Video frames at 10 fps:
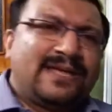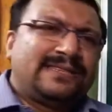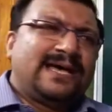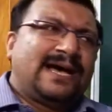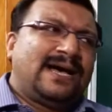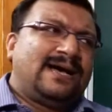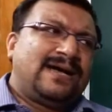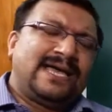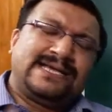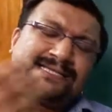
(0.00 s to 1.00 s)
the
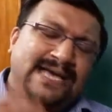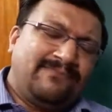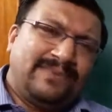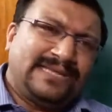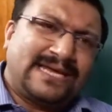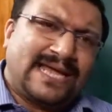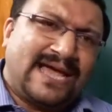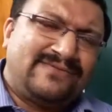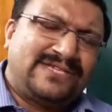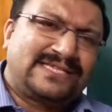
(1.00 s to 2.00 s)
example that I
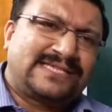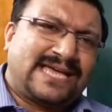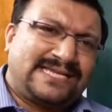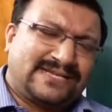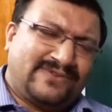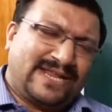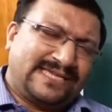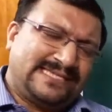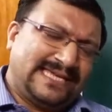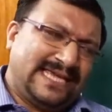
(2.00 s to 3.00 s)
have just cited when I
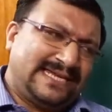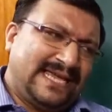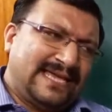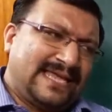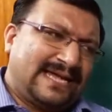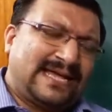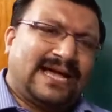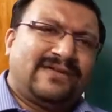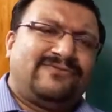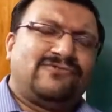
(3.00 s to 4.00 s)
said that
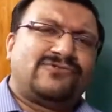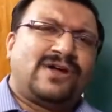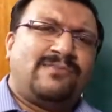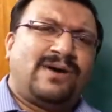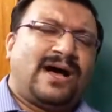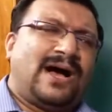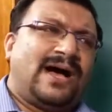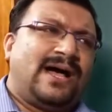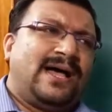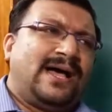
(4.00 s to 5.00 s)
if you rub
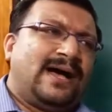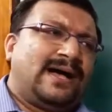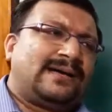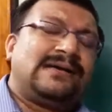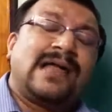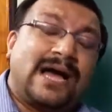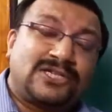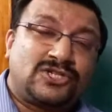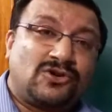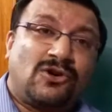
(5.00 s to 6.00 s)
a
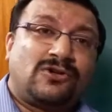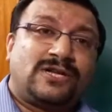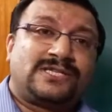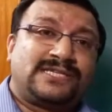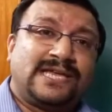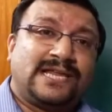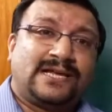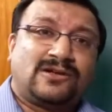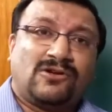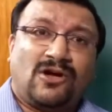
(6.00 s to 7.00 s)
glass rod on a
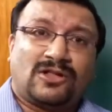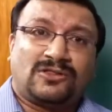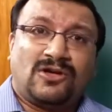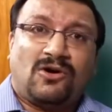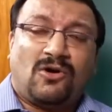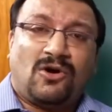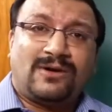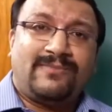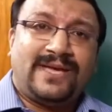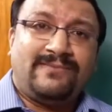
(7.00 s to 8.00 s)
silk cloth, or
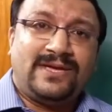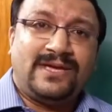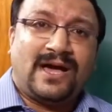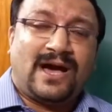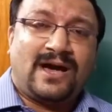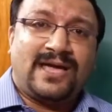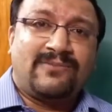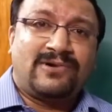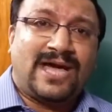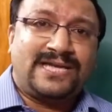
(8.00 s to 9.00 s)
maybe a
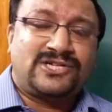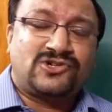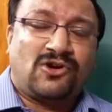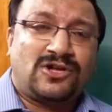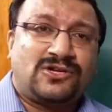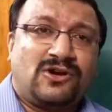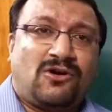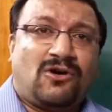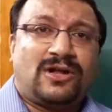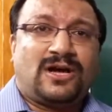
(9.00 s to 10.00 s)
ebonite rod
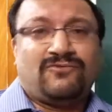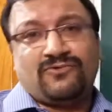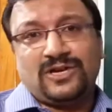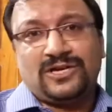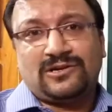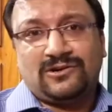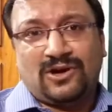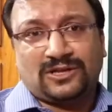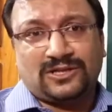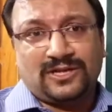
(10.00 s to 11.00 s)
on a woolen
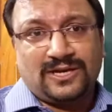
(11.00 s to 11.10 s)
cloth,